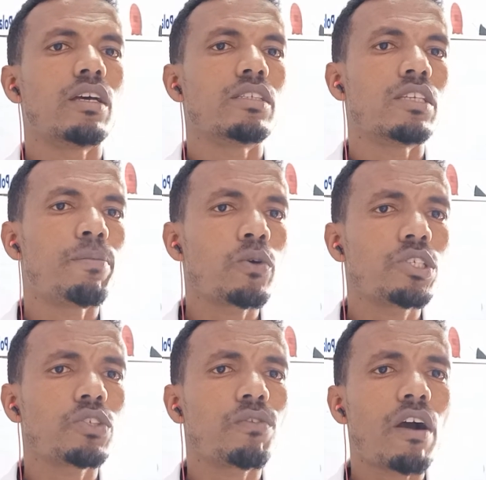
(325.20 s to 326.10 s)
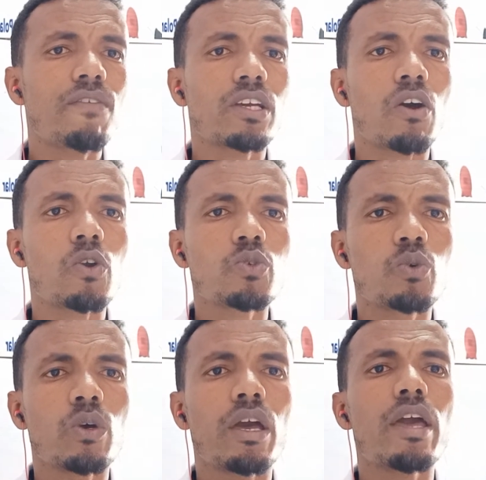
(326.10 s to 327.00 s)
The position of Africa
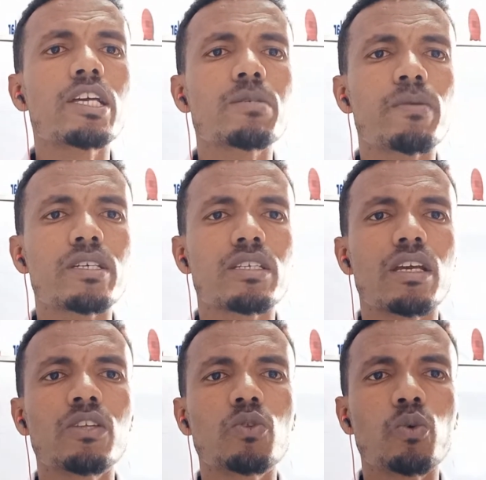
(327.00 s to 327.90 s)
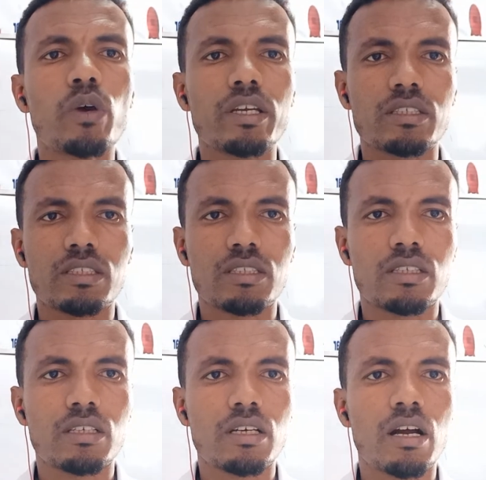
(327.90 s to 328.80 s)
also expressed in two ways:
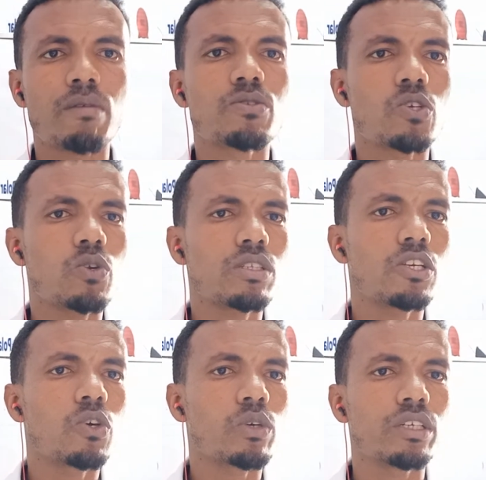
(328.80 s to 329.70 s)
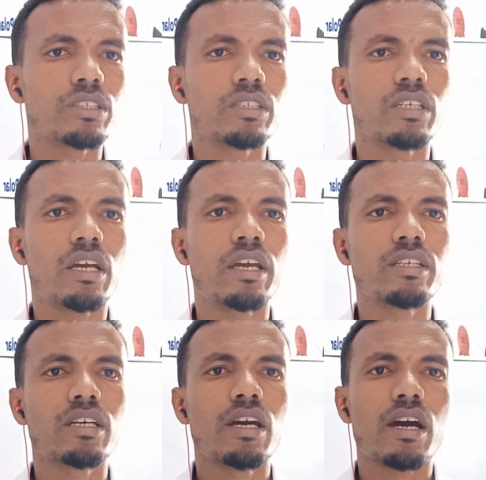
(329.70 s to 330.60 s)
absolute location
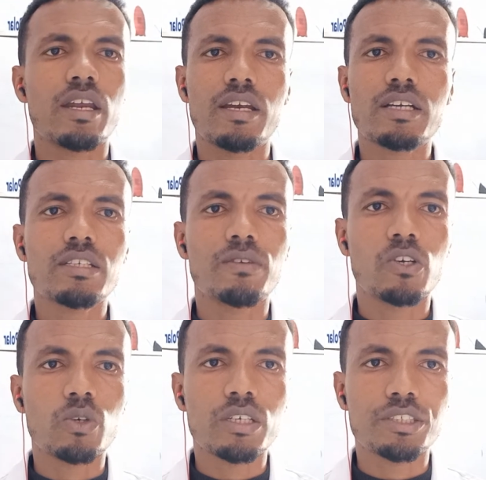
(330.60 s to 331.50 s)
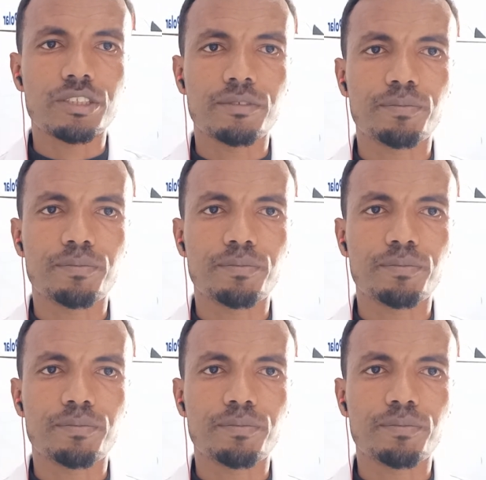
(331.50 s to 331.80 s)
and relative location.